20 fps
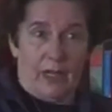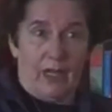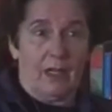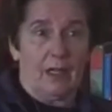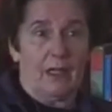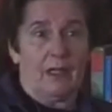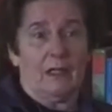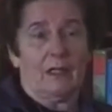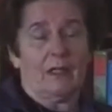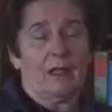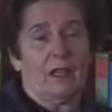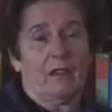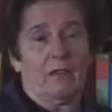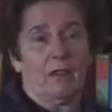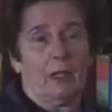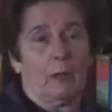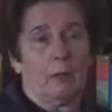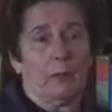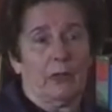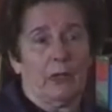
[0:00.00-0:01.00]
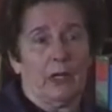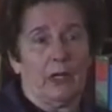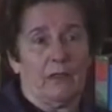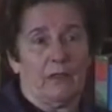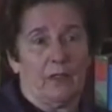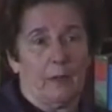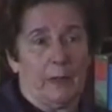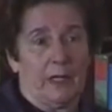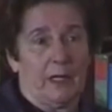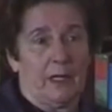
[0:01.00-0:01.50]
of Canada, governing body
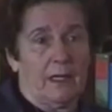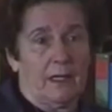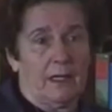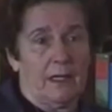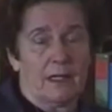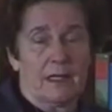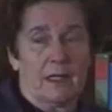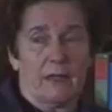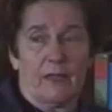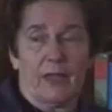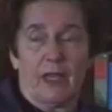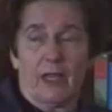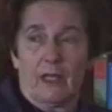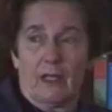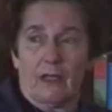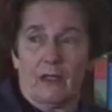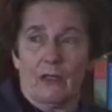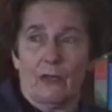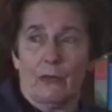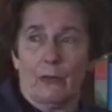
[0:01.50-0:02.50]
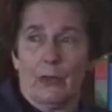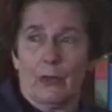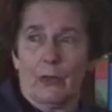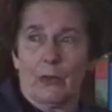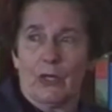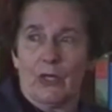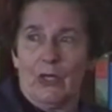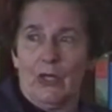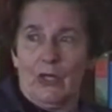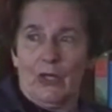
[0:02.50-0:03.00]
of the Baha'is of Canada,
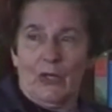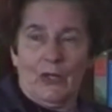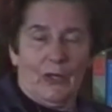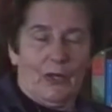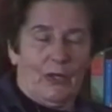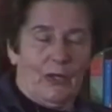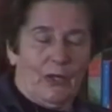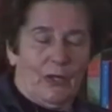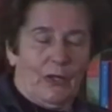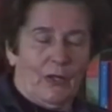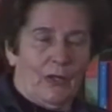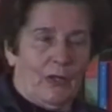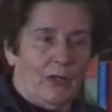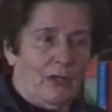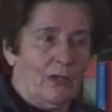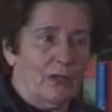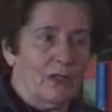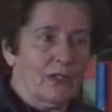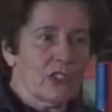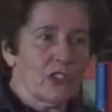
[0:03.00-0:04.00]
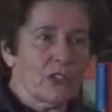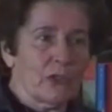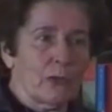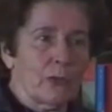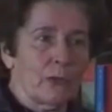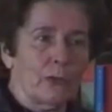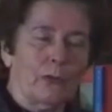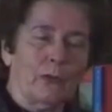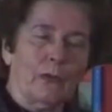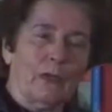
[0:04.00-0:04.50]
wrote
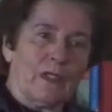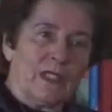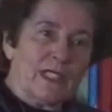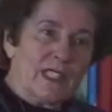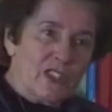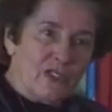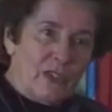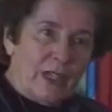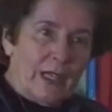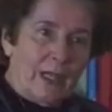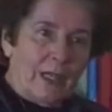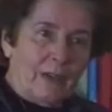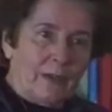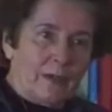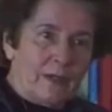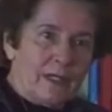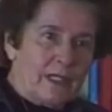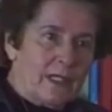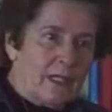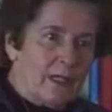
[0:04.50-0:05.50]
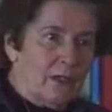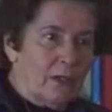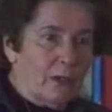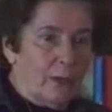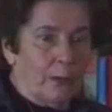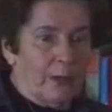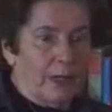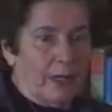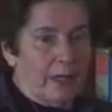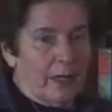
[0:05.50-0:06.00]
to Australia and said,
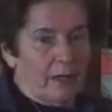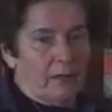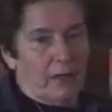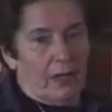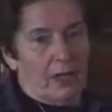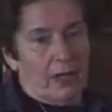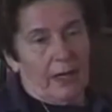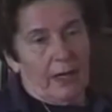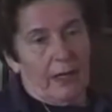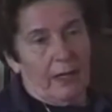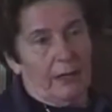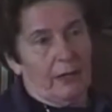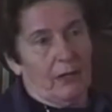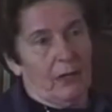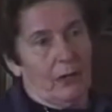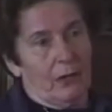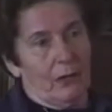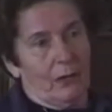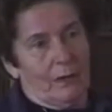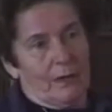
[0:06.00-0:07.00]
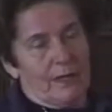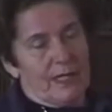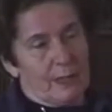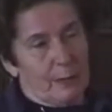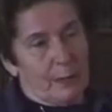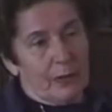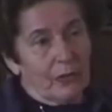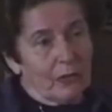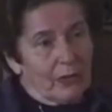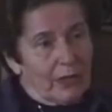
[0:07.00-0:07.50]
look, we have an island called the
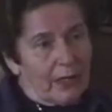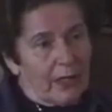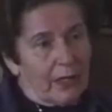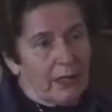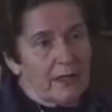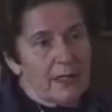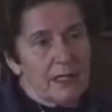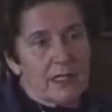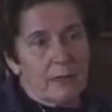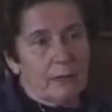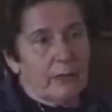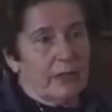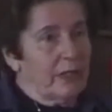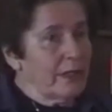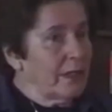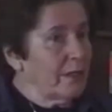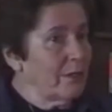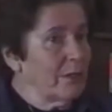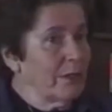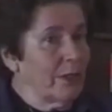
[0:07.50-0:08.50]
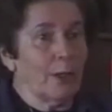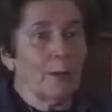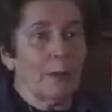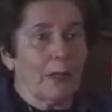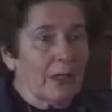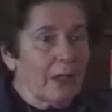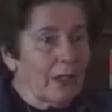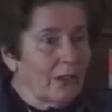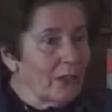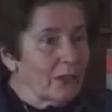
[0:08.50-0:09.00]
Samoan Islands and we have
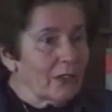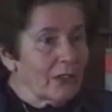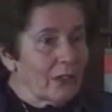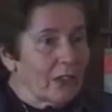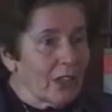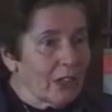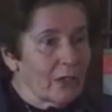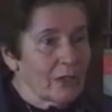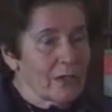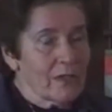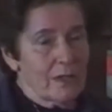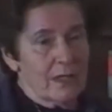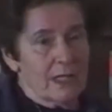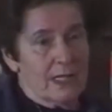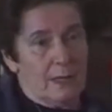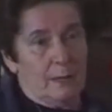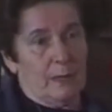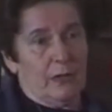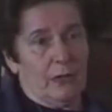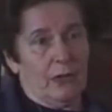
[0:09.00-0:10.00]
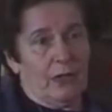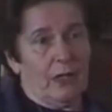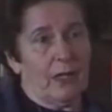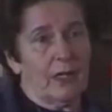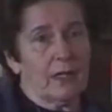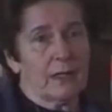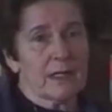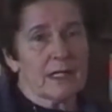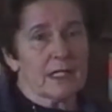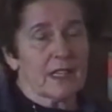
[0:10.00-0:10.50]
nobody who can go to the Samoan
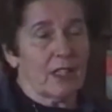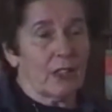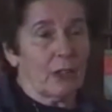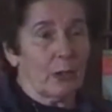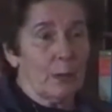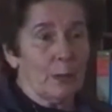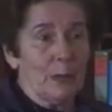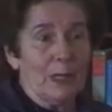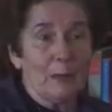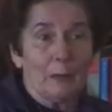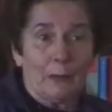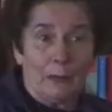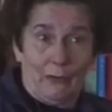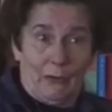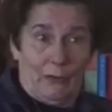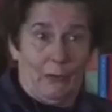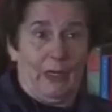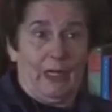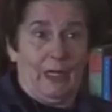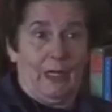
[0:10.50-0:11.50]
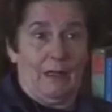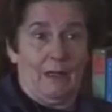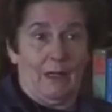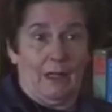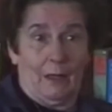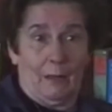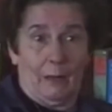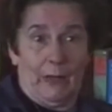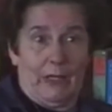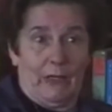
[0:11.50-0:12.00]
Islands. Can you people do
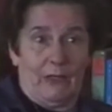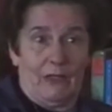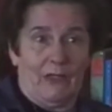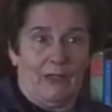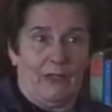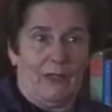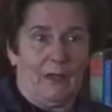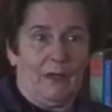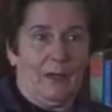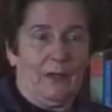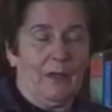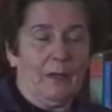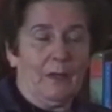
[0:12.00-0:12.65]
anything about it?